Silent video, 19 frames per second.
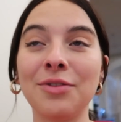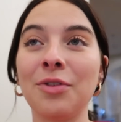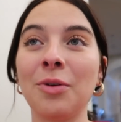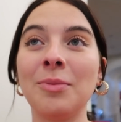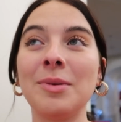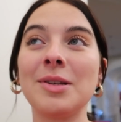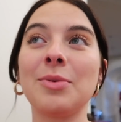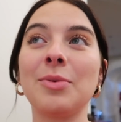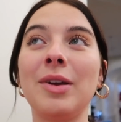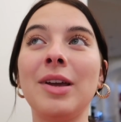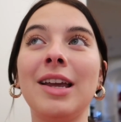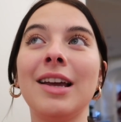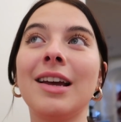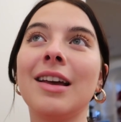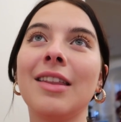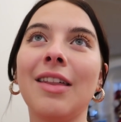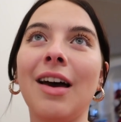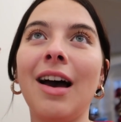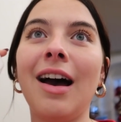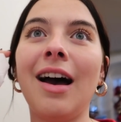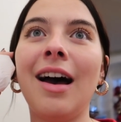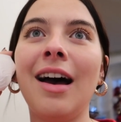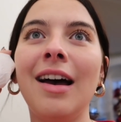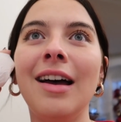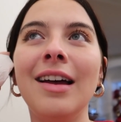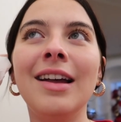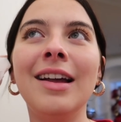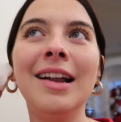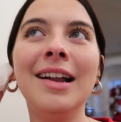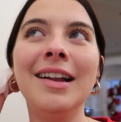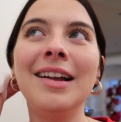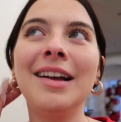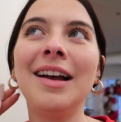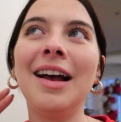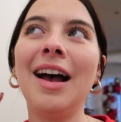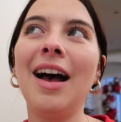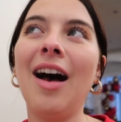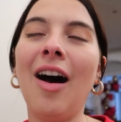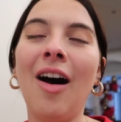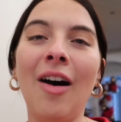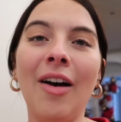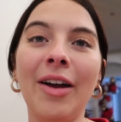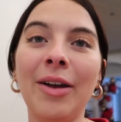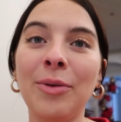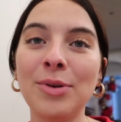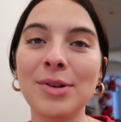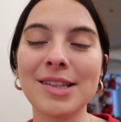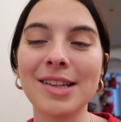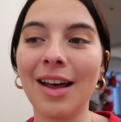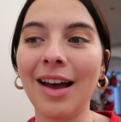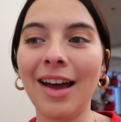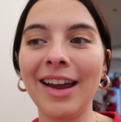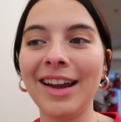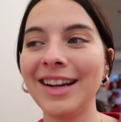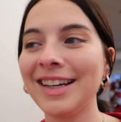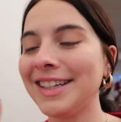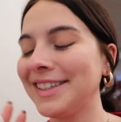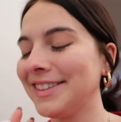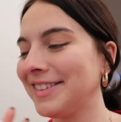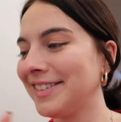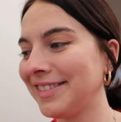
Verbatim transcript: from this week that I was like,